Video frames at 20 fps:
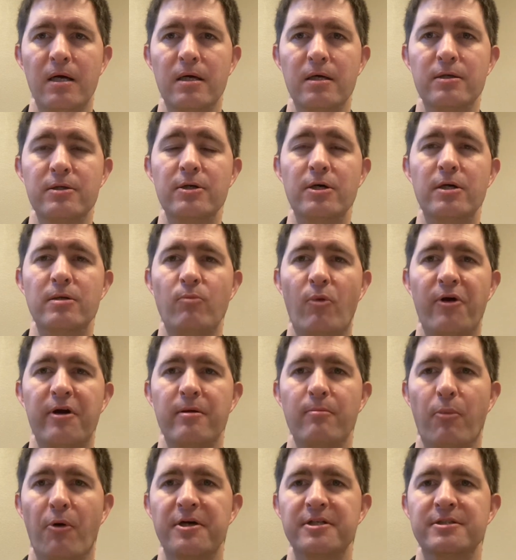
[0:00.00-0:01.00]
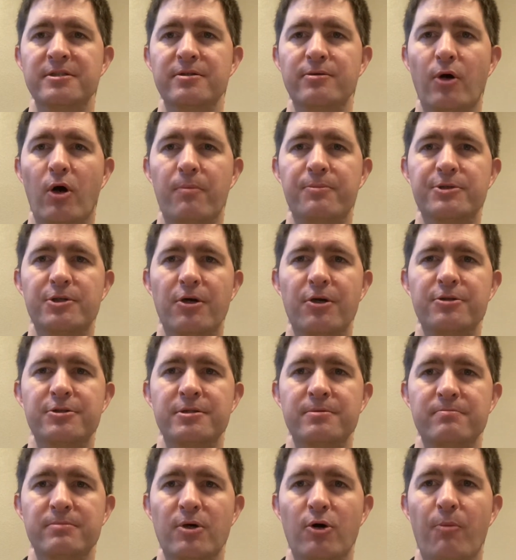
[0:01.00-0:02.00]
Good morning, Boise New Hope
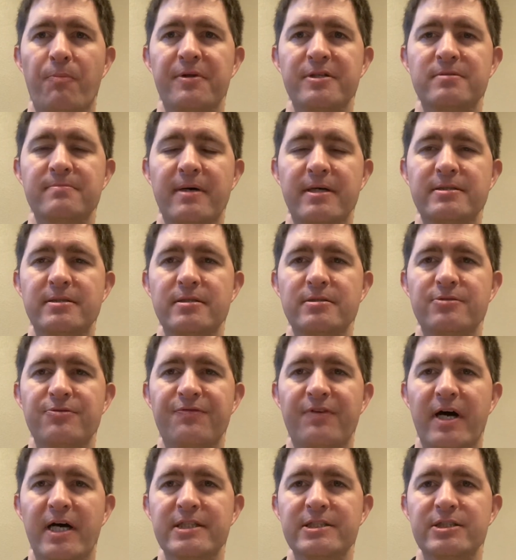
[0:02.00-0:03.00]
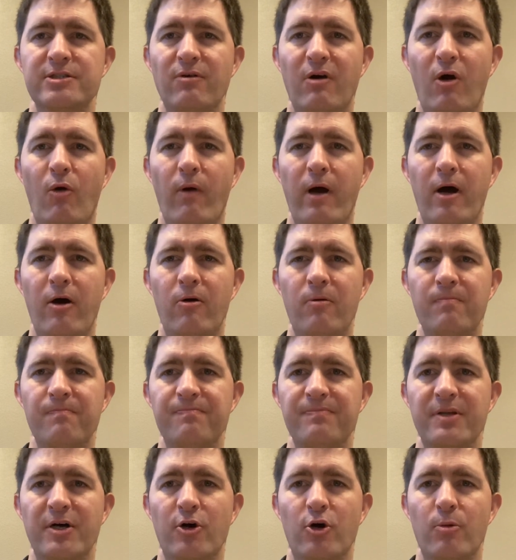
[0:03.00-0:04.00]
Church. I hope this message finds you all well.
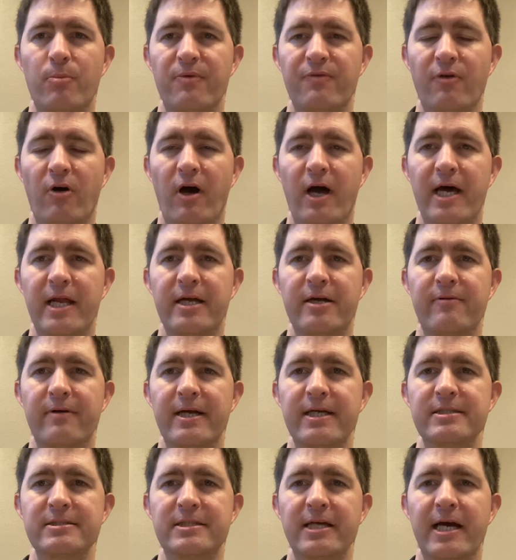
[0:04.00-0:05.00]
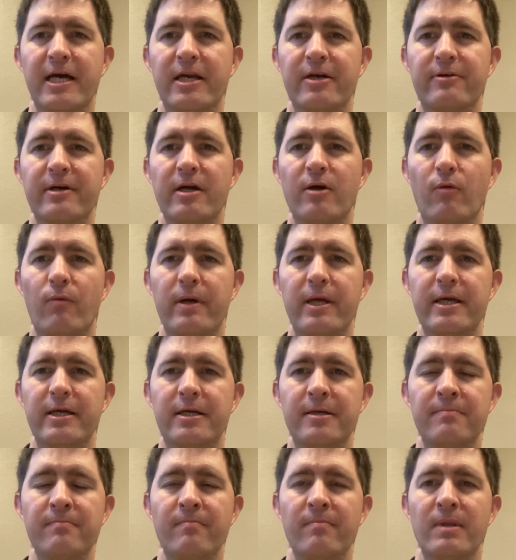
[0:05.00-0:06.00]
I hope you've all had a great day and a great
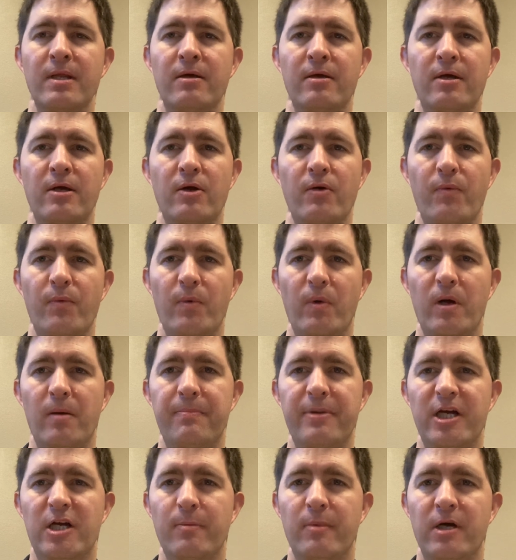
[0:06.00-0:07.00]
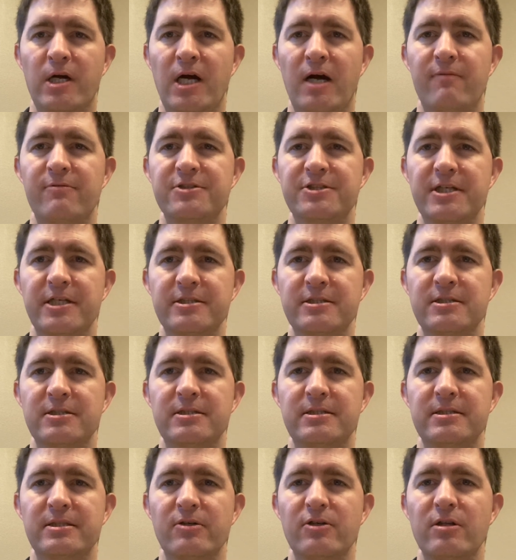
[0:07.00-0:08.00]
week. We want to pick up our conversation
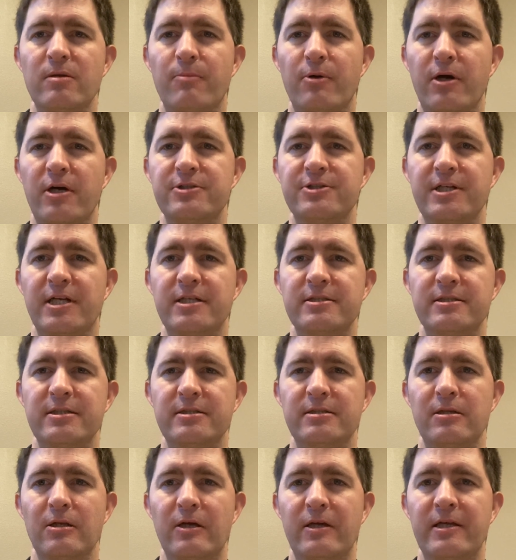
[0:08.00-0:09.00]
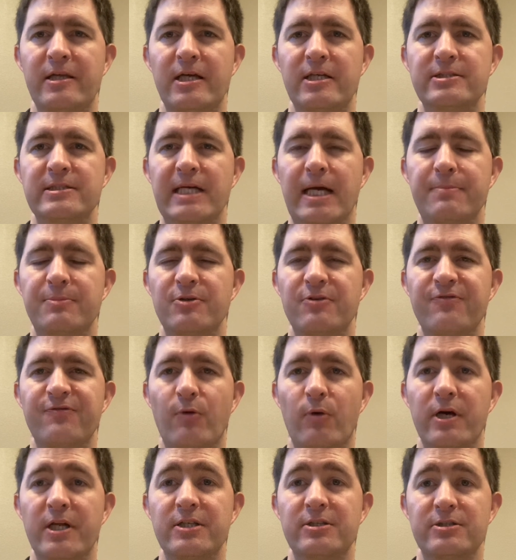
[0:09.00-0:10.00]
still in the book of Genesis, looking at chapter
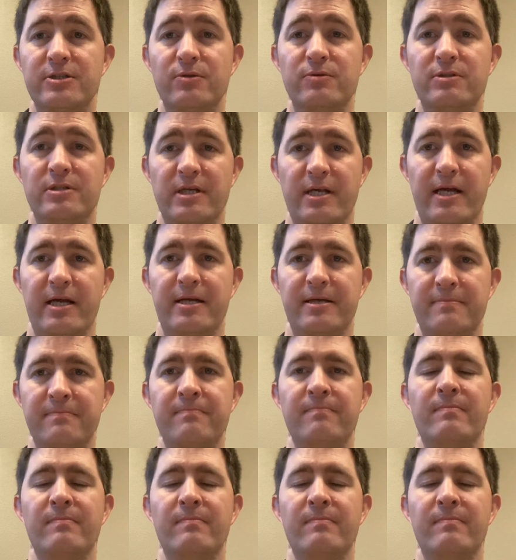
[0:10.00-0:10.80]
42 today.